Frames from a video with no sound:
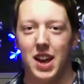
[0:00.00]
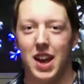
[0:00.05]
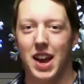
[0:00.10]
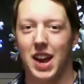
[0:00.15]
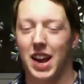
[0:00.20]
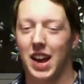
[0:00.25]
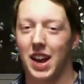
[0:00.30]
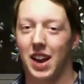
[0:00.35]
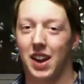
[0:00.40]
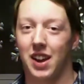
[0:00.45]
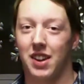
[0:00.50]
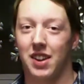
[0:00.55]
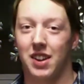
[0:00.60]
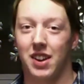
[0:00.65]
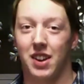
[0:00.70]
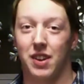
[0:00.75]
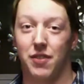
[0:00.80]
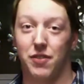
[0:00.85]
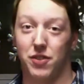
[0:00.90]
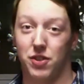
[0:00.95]
and
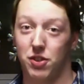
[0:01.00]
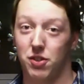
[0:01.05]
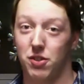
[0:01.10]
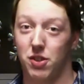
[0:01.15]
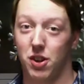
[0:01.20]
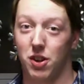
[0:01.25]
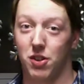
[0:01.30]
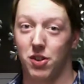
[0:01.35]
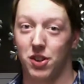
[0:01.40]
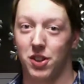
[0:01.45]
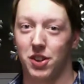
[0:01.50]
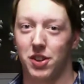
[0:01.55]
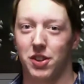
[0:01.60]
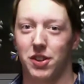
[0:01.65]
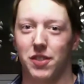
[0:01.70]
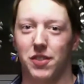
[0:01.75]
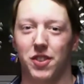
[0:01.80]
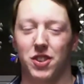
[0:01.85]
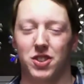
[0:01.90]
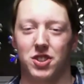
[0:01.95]
if you go to the
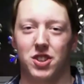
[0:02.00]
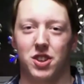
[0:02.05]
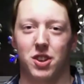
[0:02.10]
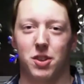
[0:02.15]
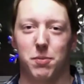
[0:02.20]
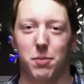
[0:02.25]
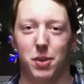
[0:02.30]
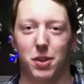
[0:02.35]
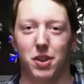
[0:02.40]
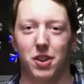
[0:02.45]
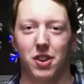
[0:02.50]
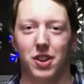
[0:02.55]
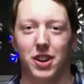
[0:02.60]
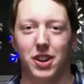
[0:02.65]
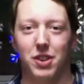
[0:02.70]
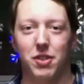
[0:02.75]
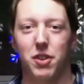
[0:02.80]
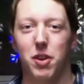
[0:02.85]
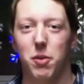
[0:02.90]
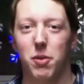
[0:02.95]
University of
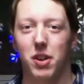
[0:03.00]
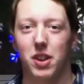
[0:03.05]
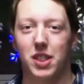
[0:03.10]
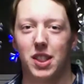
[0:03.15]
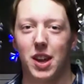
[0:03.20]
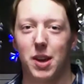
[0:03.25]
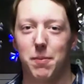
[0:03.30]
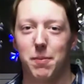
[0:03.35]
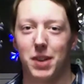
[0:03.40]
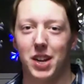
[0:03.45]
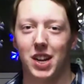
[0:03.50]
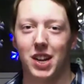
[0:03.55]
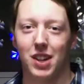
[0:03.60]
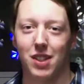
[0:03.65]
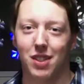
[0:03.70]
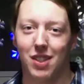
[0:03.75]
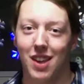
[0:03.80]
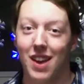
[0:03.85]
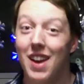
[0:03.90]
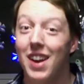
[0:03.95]
Missouri, you know what that
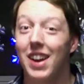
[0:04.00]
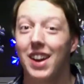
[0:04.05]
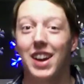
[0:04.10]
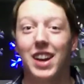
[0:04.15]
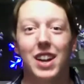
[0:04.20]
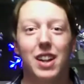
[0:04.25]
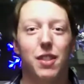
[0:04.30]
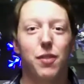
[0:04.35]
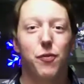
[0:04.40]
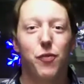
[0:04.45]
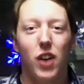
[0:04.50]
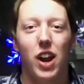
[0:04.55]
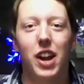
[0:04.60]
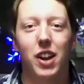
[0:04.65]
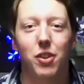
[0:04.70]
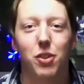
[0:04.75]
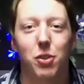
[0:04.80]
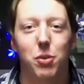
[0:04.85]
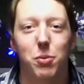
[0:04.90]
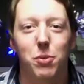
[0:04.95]
means. It's
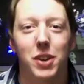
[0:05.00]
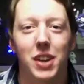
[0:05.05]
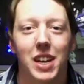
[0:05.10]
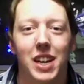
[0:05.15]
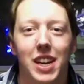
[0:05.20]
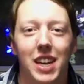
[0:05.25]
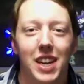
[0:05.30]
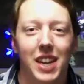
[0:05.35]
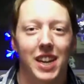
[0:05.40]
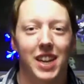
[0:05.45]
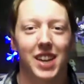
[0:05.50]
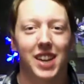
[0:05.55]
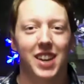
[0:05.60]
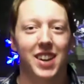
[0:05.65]
finals week!